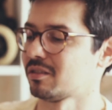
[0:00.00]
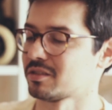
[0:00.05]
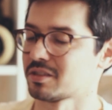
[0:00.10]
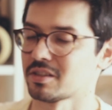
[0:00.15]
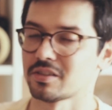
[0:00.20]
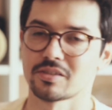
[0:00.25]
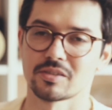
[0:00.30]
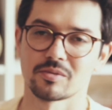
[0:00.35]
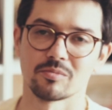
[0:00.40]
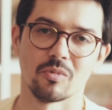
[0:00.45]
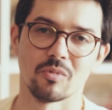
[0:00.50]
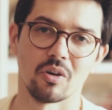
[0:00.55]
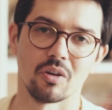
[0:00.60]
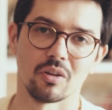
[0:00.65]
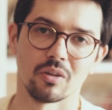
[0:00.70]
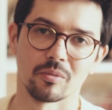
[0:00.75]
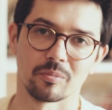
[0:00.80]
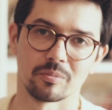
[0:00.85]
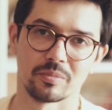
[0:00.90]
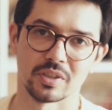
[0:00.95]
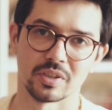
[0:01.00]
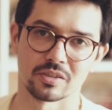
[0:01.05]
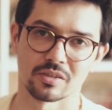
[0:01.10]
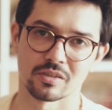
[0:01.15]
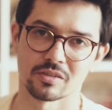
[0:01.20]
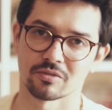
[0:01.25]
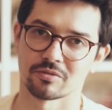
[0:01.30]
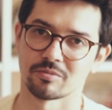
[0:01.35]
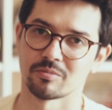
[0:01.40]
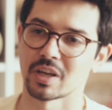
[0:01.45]
these small
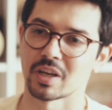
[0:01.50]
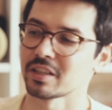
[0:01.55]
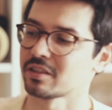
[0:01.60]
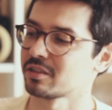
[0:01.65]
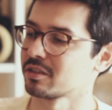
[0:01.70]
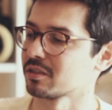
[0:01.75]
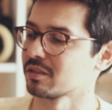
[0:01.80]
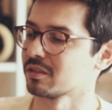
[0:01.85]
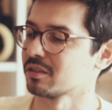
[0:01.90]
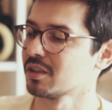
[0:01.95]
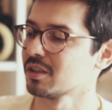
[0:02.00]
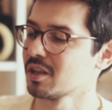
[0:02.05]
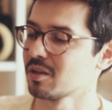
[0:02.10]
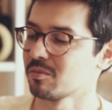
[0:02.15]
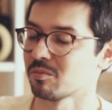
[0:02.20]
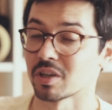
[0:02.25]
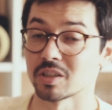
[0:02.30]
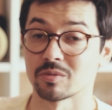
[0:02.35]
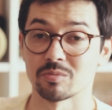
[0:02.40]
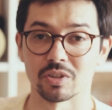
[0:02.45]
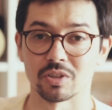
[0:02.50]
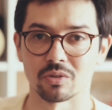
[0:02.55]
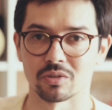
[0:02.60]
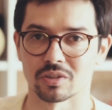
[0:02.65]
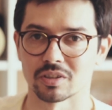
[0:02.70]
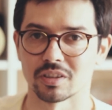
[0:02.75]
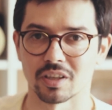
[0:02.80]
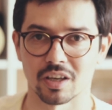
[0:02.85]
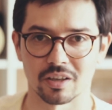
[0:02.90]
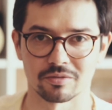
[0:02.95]
pieces of metal might be
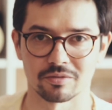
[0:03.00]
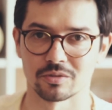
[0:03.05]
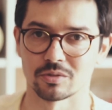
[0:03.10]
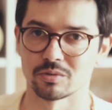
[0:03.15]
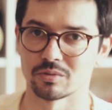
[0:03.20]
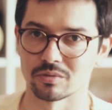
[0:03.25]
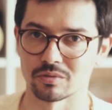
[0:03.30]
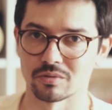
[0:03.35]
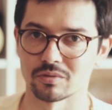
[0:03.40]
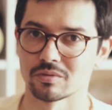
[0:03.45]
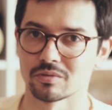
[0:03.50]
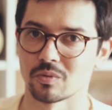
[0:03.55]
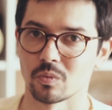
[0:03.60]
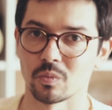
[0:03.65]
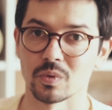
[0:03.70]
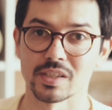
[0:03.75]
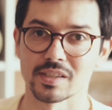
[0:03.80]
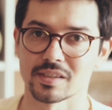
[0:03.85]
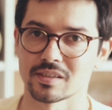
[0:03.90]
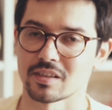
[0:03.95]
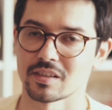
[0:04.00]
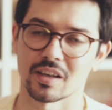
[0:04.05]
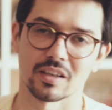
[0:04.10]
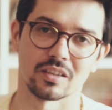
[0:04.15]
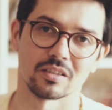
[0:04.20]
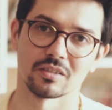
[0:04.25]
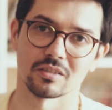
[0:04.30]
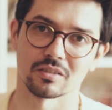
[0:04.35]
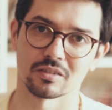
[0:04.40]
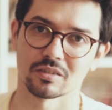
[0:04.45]
not enough to
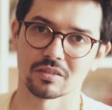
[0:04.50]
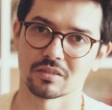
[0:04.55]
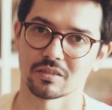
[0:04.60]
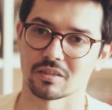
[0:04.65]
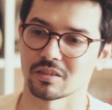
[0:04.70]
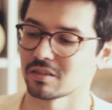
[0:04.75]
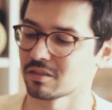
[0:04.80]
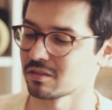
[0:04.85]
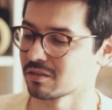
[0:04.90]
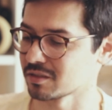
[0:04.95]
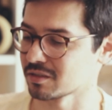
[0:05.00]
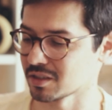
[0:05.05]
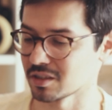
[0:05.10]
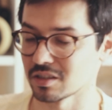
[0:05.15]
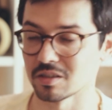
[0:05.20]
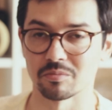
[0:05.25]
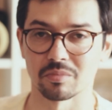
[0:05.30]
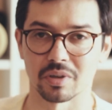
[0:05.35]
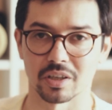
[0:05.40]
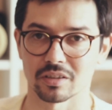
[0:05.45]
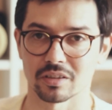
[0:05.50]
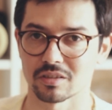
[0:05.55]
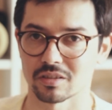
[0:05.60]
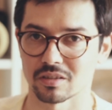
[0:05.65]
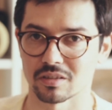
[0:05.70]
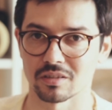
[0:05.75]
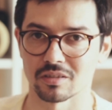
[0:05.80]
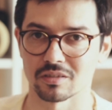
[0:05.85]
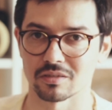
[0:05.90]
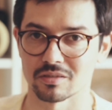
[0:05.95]
withstand the impact,
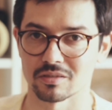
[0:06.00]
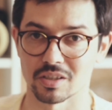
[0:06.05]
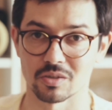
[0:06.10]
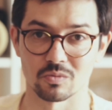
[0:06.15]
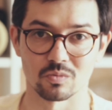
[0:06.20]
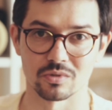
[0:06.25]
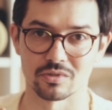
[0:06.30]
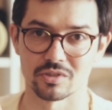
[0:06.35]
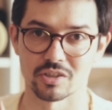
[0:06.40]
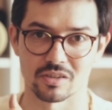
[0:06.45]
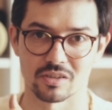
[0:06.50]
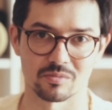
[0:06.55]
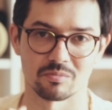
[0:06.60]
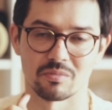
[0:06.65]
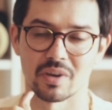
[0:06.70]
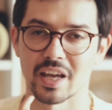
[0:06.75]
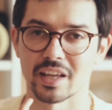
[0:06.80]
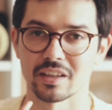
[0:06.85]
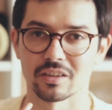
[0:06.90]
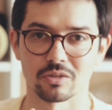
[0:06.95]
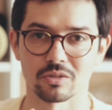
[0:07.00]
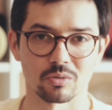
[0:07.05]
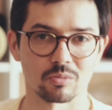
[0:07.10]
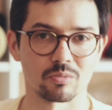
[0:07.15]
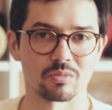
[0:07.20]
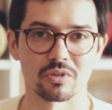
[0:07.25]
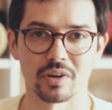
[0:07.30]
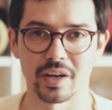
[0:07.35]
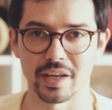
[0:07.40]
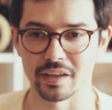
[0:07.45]
and they would just bend or
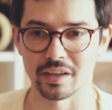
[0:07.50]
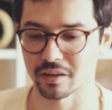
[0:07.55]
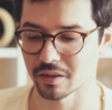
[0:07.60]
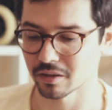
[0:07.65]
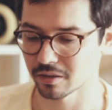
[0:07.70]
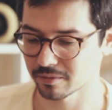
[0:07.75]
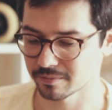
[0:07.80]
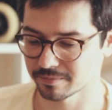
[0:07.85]
break.